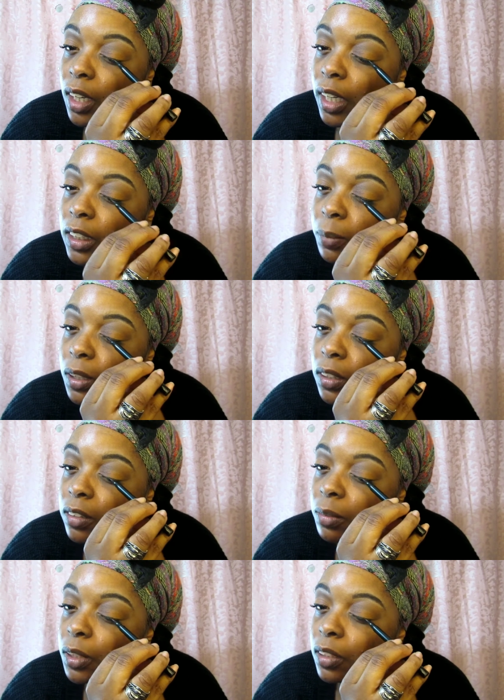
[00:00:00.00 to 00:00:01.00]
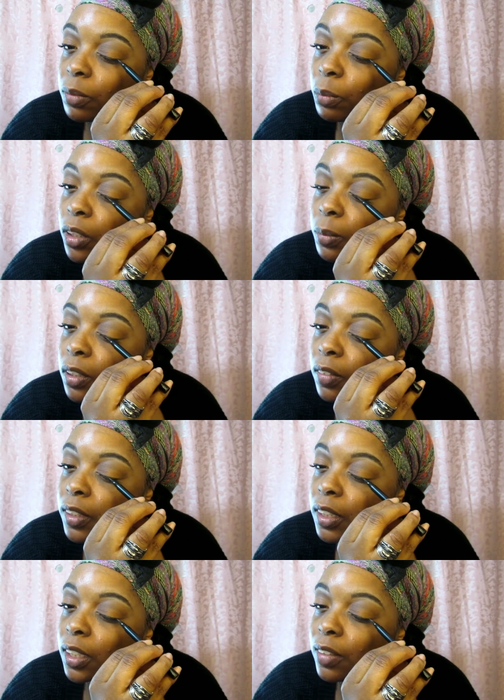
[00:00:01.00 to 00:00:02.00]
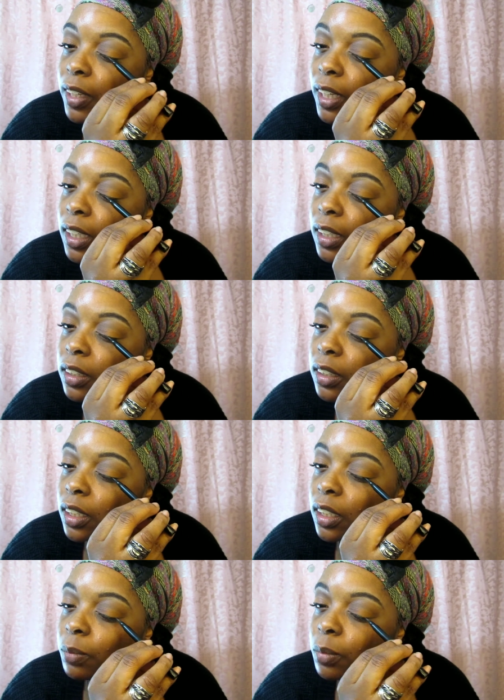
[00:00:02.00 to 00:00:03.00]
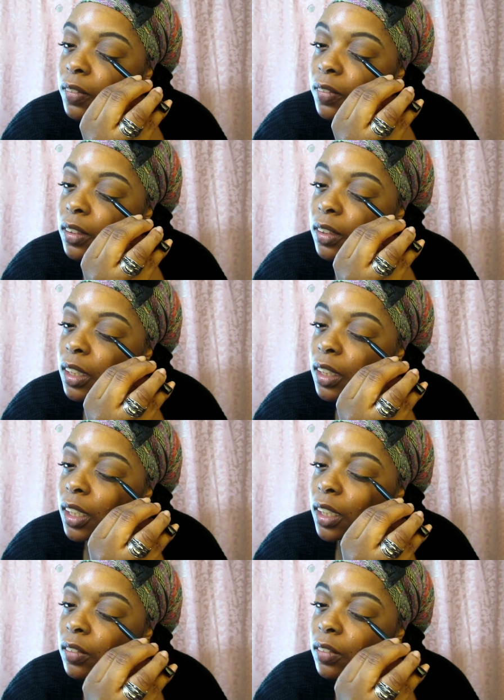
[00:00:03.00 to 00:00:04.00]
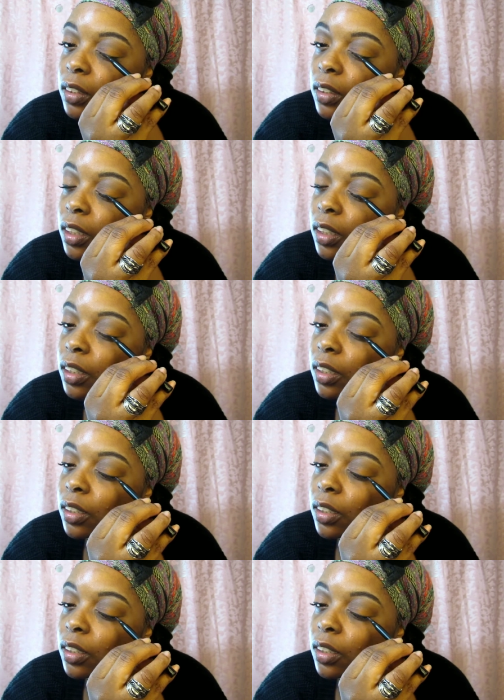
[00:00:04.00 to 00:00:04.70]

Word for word: I suppose it would be even more perfect if I actually eat breakfast and I don't shake.